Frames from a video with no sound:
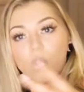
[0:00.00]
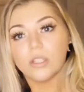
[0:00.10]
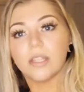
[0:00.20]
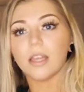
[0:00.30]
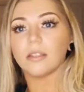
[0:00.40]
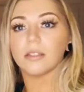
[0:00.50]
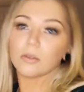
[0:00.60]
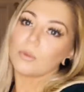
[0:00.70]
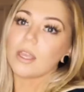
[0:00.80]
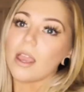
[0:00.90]
content
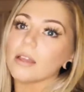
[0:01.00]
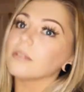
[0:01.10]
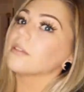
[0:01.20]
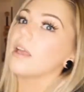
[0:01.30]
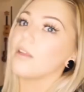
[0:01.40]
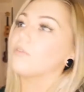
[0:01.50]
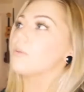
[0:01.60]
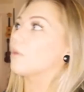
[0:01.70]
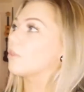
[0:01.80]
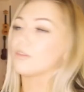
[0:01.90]
that we get every
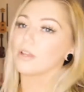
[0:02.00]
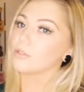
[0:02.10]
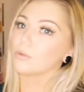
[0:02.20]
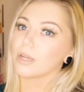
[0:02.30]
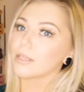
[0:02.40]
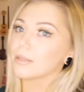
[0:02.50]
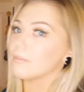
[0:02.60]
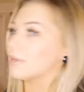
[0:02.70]
month in Wrestle Crate. It's